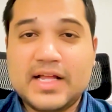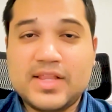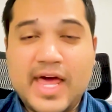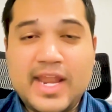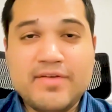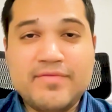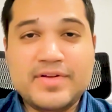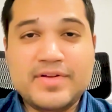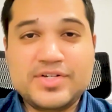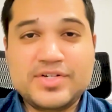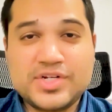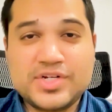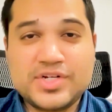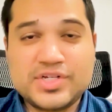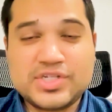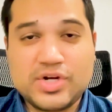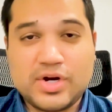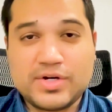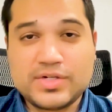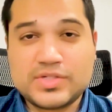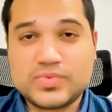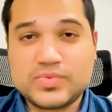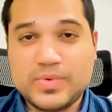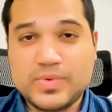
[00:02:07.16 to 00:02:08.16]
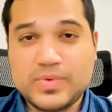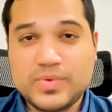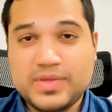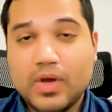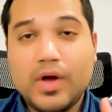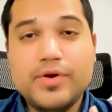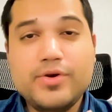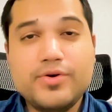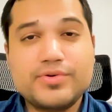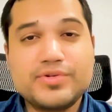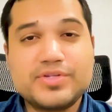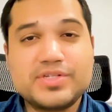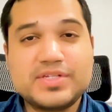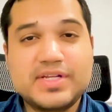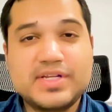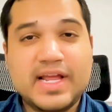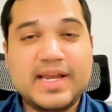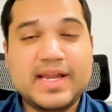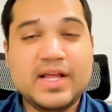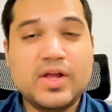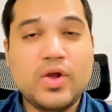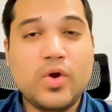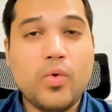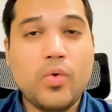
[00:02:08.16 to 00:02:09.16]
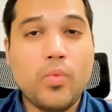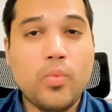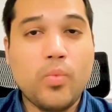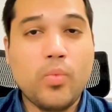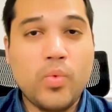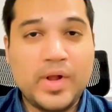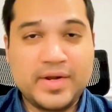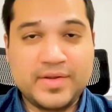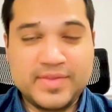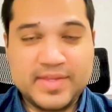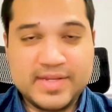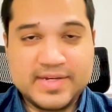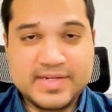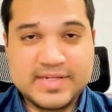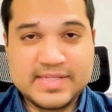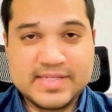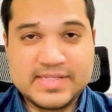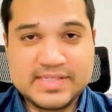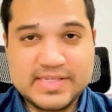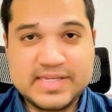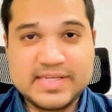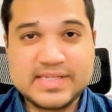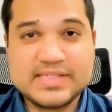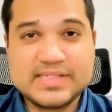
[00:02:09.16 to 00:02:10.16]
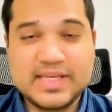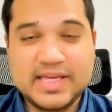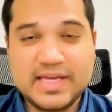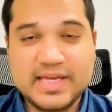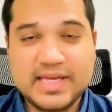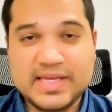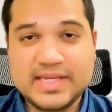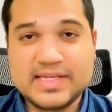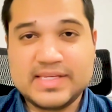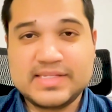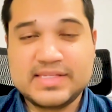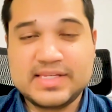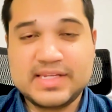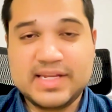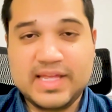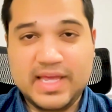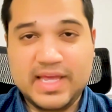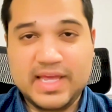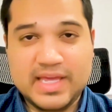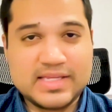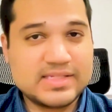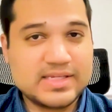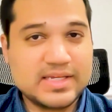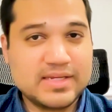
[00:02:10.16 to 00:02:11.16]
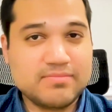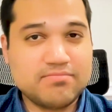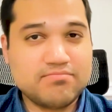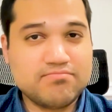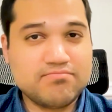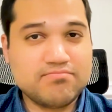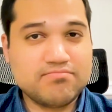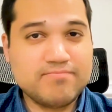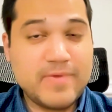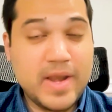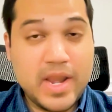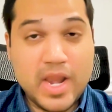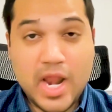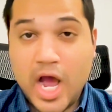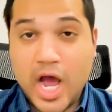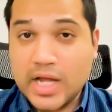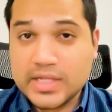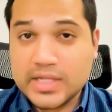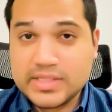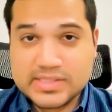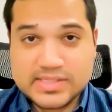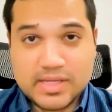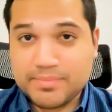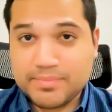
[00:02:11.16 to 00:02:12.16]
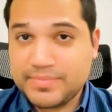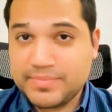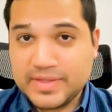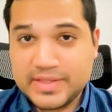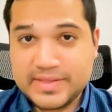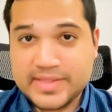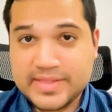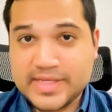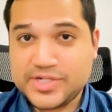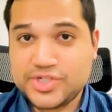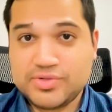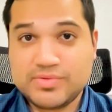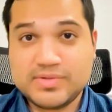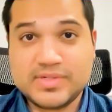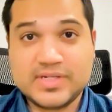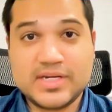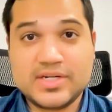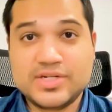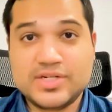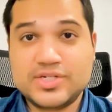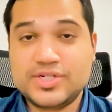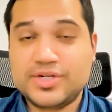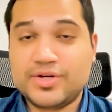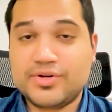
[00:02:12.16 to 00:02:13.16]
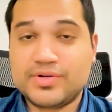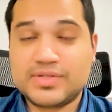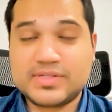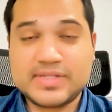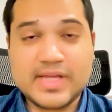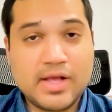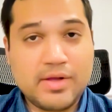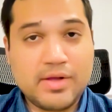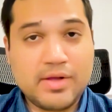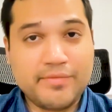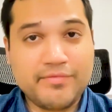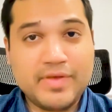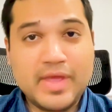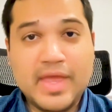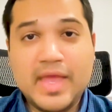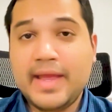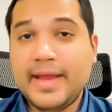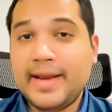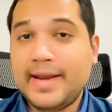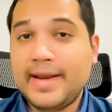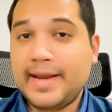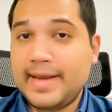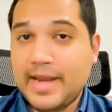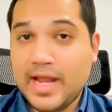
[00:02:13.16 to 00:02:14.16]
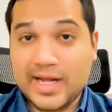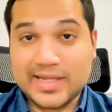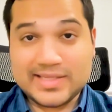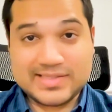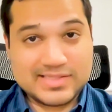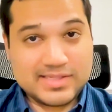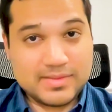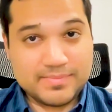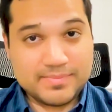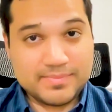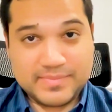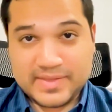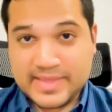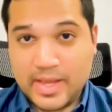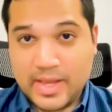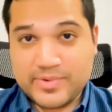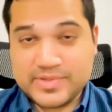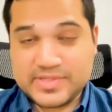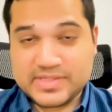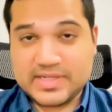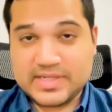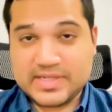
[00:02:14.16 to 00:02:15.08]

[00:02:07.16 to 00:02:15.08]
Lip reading: lot of it just starts with understanding what the disease is and isn't. Not something that you did to yourself, not something that was